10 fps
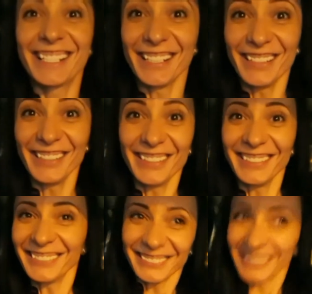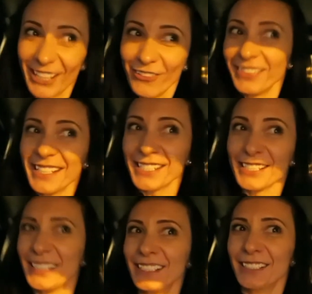So come with
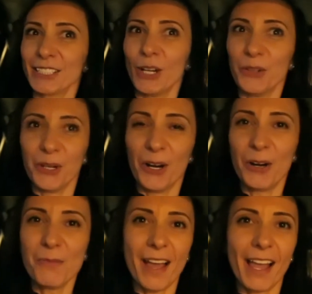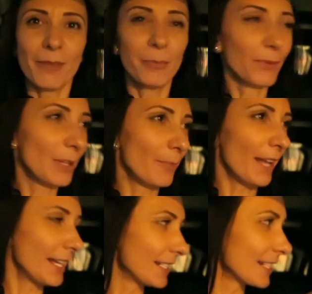you, go home and put the
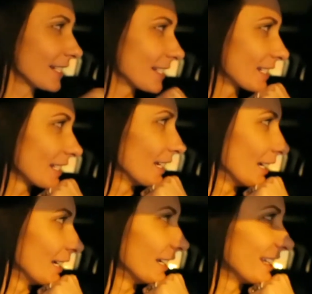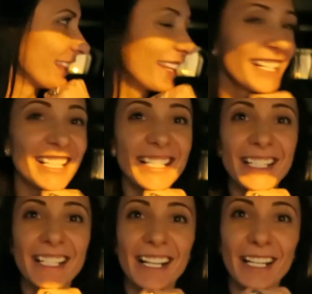plants in this
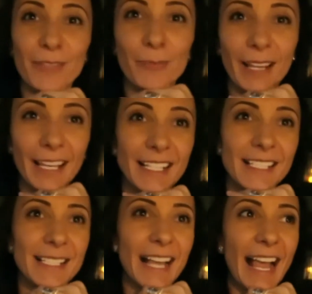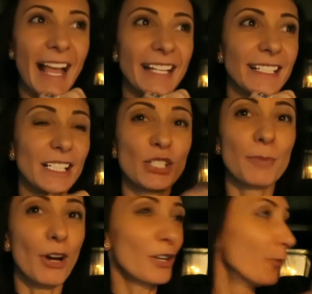place. And
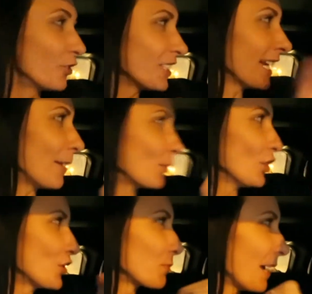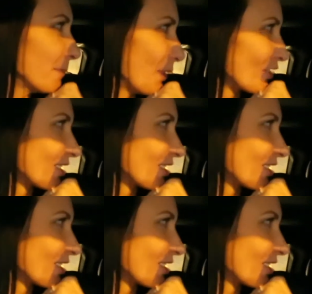tomorrow morning, I'm going to buy pots.